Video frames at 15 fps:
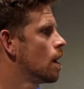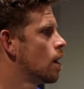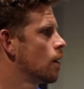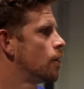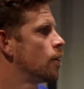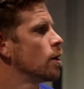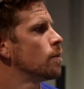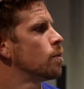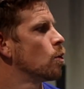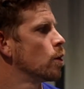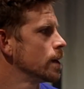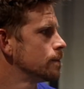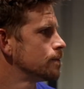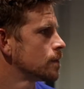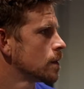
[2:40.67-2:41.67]
Our third
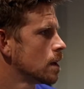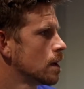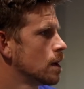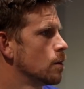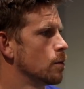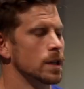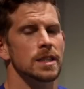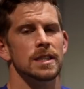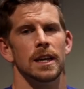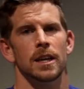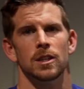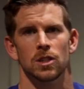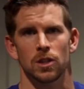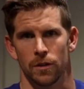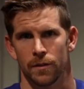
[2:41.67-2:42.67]
point, really stay
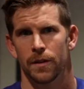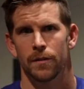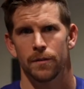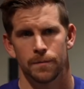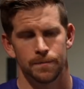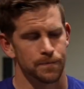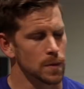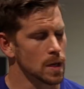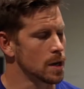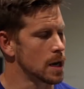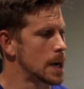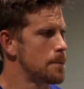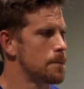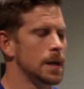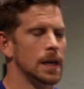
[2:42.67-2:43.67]
conservative, right?